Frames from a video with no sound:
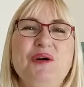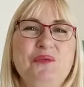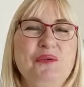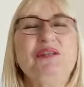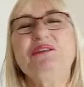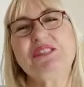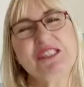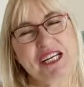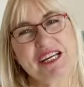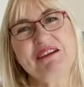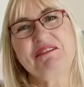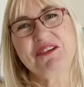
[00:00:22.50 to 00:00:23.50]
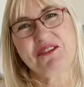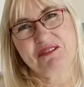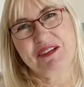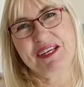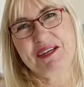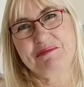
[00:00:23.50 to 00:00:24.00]
We'll share a
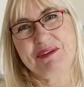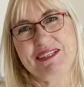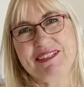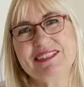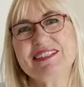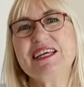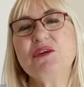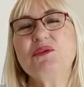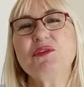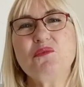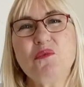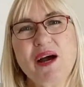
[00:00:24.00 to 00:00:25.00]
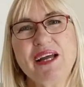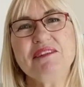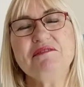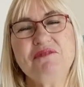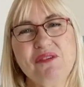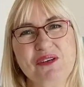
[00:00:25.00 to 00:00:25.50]
dream and sing with
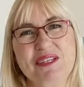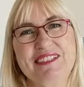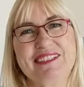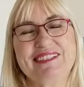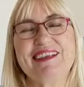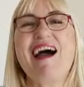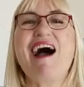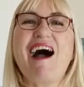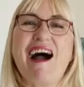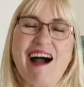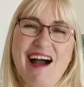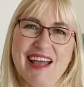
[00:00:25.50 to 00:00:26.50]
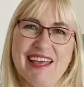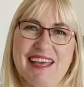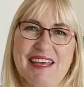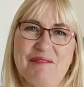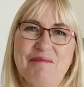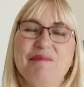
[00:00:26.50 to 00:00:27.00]
one voice, I
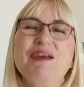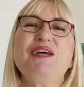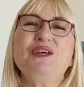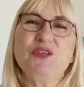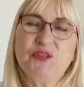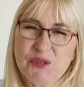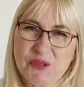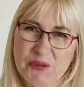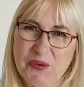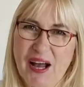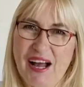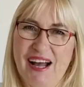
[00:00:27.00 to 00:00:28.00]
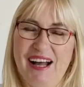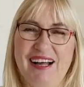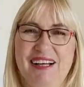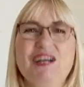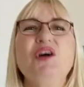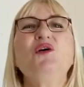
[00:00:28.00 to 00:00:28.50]
am, you
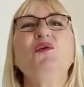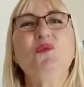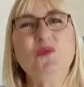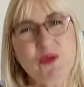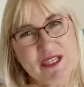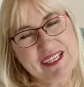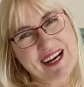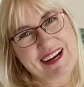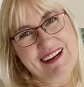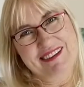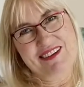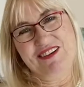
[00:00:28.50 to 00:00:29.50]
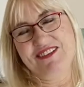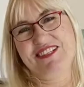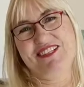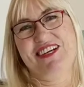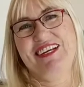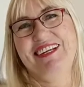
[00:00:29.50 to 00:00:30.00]
are, we are
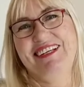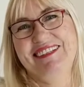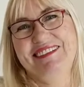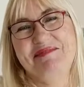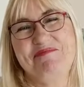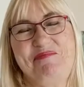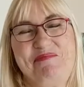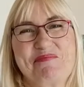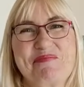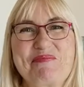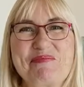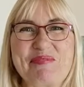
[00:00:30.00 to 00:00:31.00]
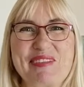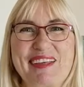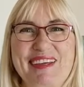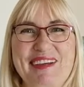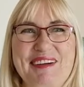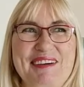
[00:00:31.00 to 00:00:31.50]
Australian."
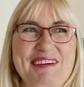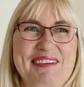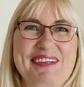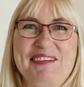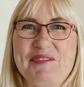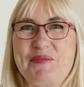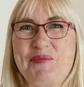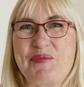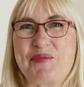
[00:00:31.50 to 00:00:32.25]
Well,